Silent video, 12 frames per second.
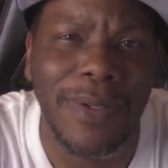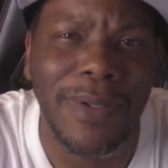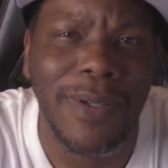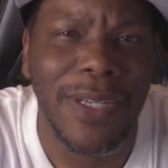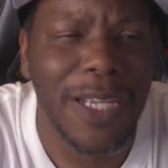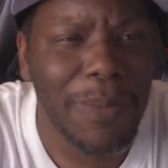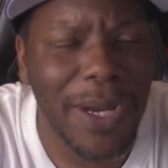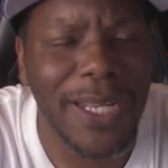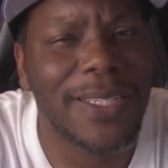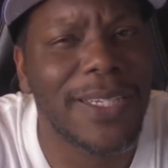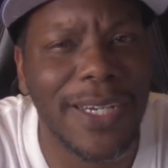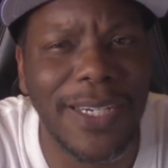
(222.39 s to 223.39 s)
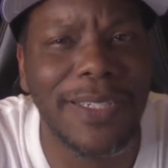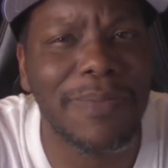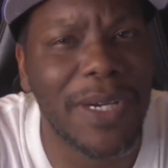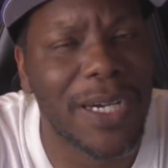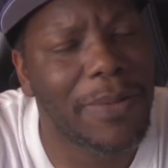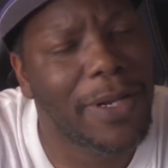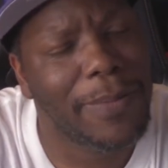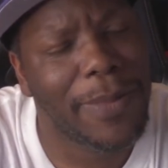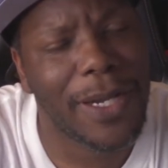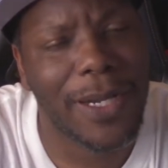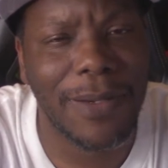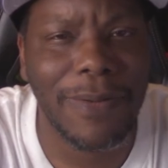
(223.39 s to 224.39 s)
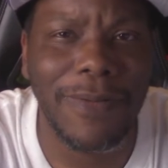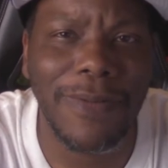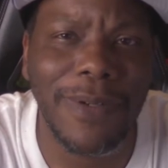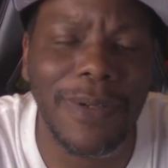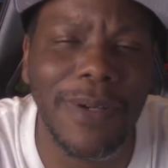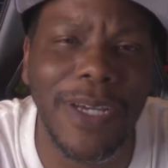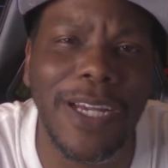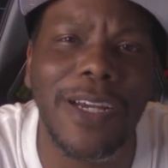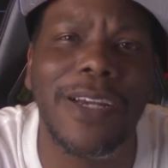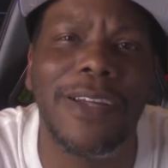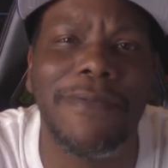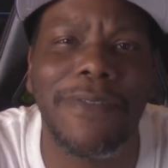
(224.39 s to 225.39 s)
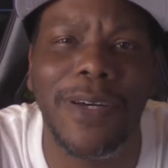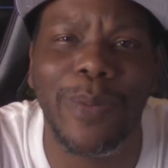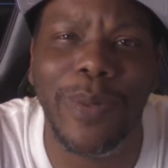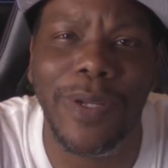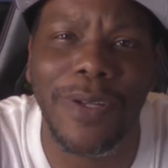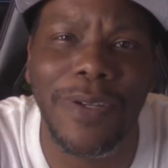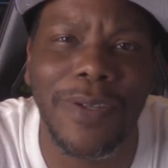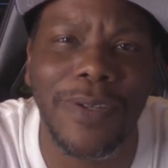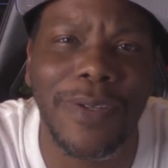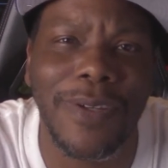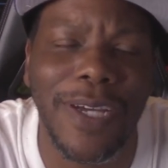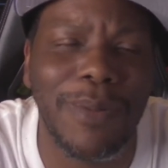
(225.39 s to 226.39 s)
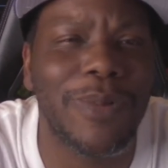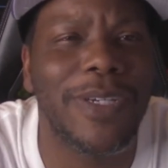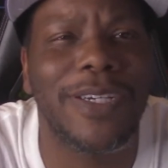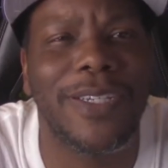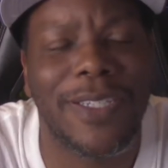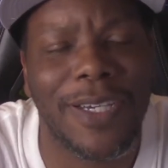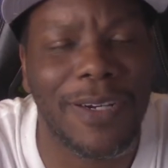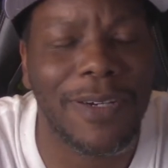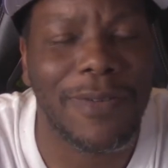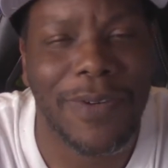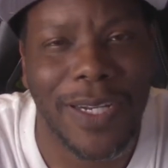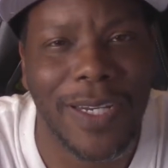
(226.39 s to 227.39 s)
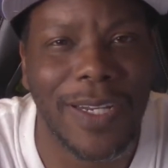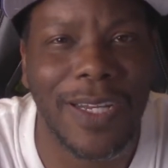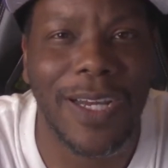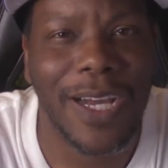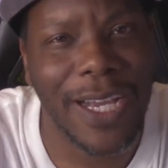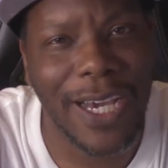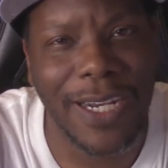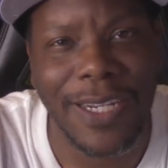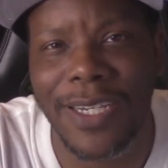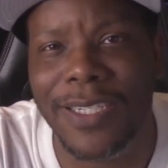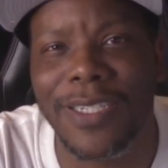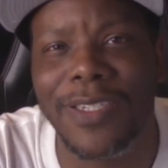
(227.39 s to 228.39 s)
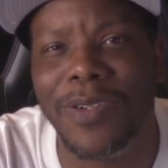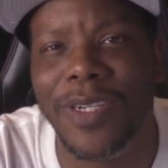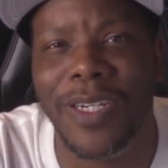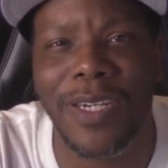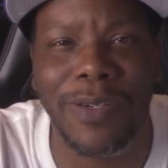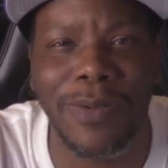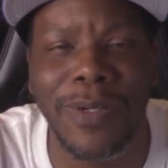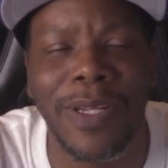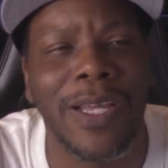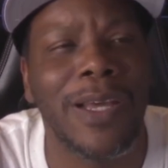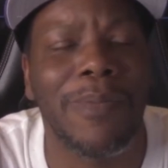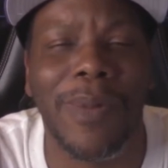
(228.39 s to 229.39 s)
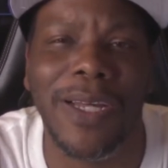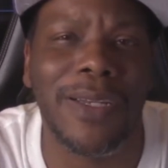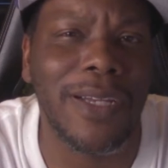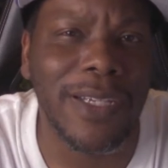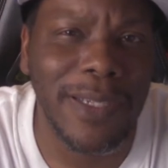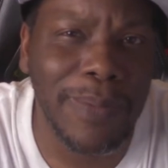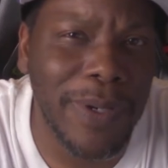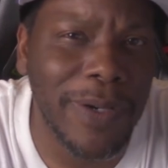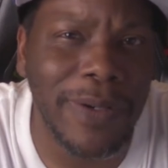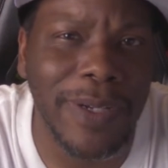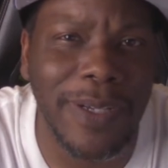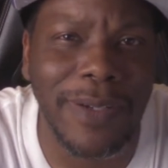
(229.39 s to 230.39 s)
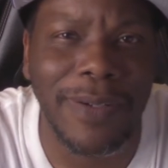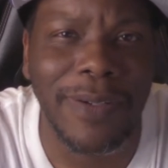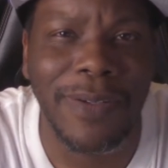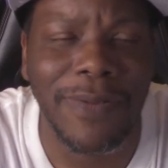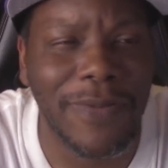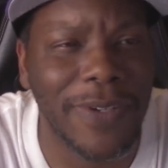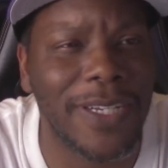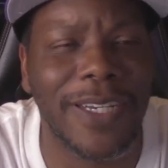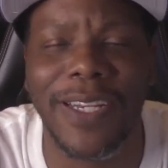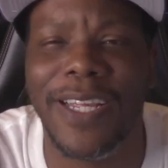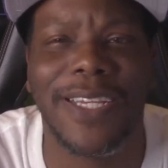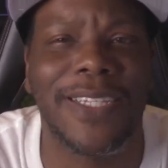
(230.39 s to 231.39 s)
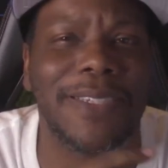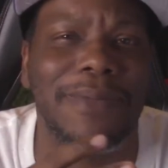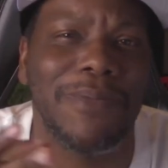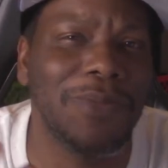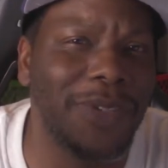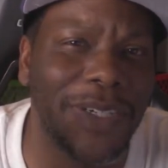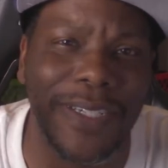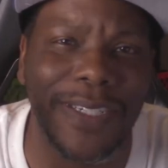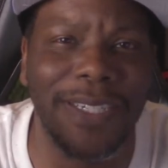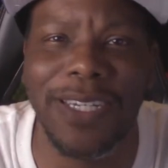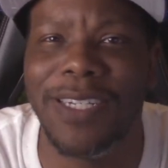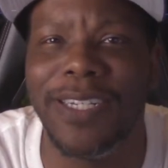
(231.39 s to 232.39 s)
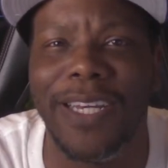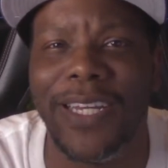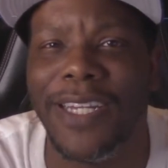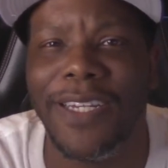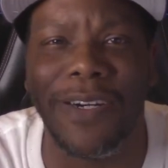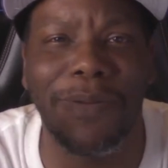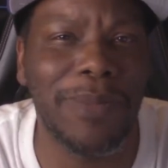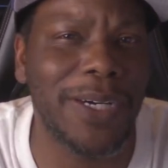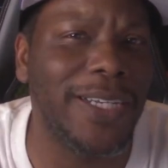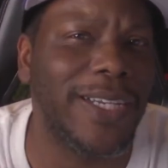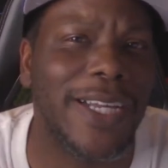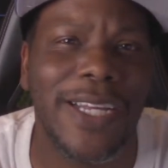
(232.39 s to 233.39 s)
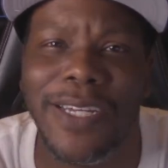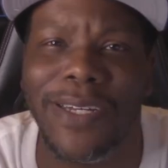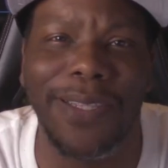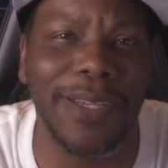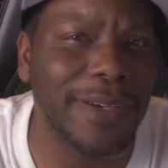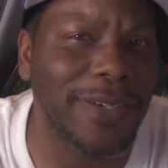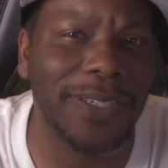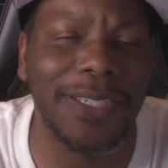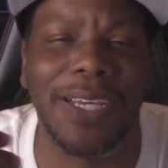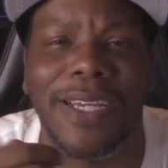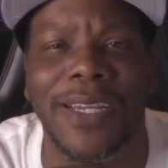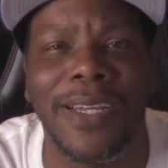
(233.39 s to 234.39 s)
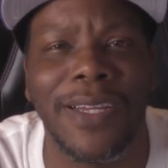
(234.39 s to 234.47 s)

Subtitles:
He might tell his mom, hey, mom, go ahead and do it for me. I'm done talking right now. I got to concentrate on my next opponent for the next Sunday or Monday or Thursday.